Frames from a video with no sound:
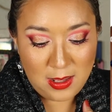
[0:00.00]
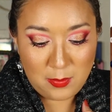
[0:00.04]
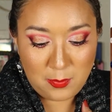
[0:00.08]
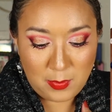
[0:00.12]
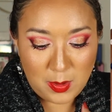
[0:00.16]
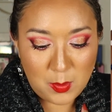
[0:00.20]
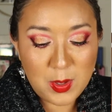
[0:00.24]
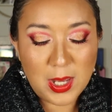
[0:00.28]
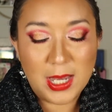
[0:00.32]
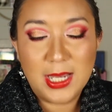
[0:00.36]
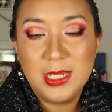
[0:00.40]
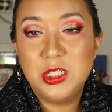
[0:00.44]

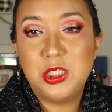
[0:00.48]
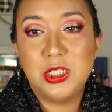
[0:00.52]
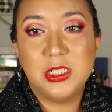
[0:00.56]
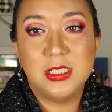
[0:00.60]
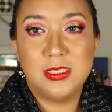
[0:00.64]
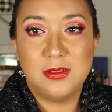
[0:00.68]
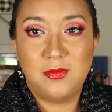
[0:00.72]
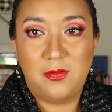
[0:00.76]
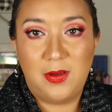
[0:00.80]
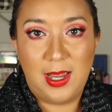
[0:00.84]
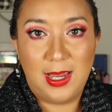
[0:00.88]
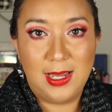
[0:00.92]
Maybe I can
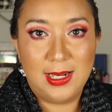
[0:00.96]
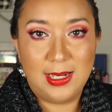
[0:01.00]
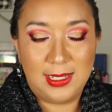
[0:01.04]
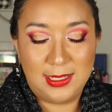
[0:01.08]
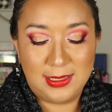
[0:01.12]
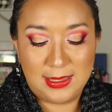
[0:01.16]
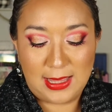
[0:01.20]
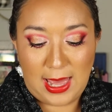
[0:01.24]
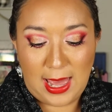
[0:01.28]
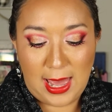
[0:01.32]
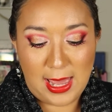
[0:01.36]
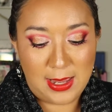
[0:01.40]
justify it
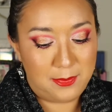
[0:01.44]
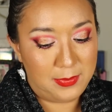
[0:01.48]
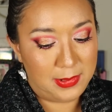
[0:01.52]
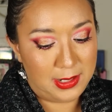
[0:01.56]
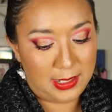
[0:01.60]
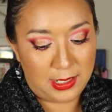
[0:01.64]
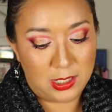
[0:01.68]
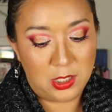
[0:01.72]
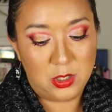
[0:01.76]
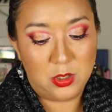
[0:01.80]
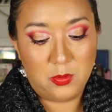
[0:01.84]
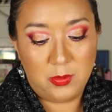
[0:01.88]
like that and be
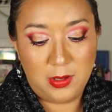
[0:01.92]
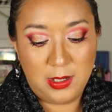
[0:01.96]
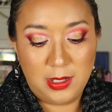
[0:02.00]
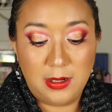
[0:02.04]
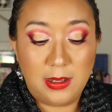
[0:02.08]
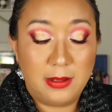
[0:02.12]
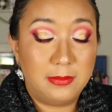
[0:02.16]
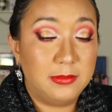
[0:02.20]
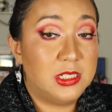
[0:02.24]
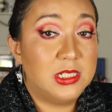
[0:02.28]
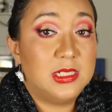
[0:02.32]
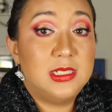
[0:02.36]
like, you know what,
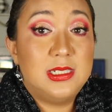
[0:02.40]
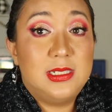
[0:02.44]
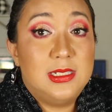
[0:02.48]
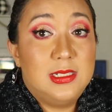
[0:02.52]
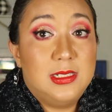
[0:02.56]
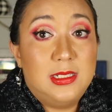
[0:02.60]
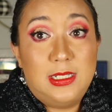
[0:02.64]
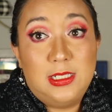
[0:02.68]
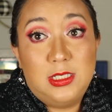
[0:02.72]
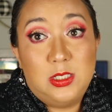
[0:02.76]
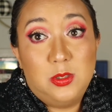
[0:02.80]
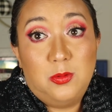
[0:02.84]
I just
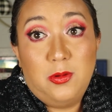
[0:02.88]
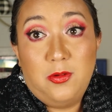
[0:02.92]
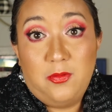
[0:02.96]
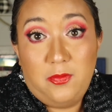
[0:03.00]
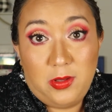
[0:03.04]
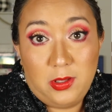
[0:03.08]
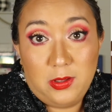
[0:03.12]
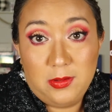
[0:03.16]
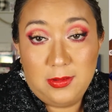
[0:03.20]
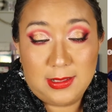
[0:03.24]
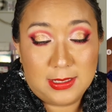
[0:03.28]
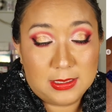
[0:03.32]
need to
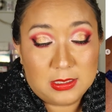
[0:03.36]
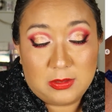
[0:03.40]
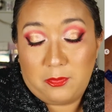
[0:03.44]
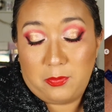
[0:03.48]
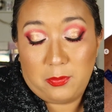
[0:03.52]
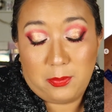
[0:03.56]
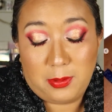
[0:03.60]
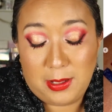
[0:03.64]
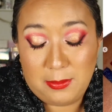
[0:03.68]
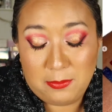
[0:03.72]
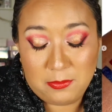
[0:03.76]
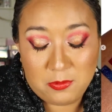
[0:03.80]
review this for
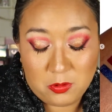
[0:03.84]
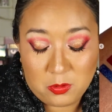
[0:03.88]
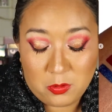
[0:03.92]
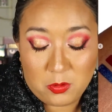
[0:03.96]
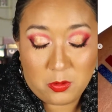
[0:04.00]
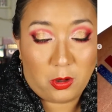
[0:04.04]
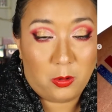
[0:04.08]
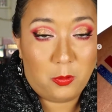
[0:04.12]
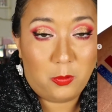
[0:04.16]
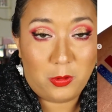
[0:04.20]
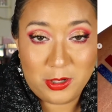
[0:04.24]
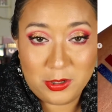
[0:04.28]
people who
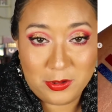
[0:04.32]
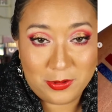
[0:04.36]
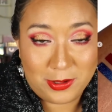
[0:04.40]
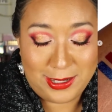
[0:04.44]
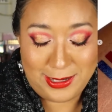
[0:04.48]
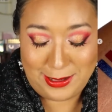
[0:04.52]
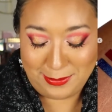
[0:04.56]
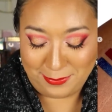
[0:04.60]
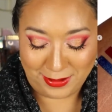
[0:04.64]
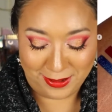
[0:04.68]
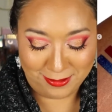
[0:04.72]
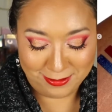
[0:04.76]
are
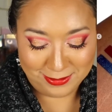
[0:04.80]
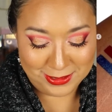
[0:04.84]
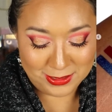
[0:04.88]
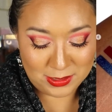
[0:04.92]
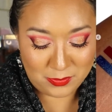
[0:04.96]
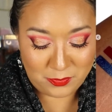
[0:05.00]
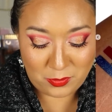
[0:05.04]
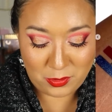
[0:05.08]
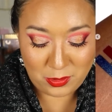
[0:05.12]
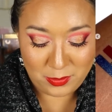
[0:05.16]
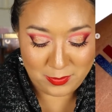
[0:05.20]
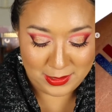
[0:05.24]
wondering about this
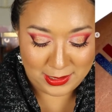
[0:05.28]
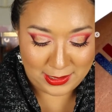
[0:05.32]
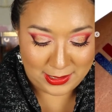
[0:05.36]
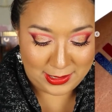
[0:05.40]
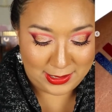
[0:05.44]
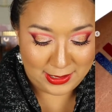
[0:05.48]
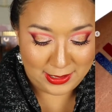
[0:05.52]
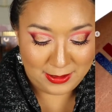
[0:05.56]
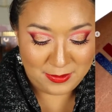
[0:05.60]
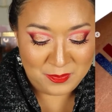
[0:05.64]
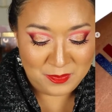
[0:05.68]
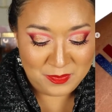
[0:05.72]

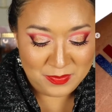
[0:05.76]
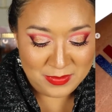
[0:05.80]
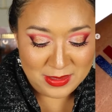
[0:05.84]
formula,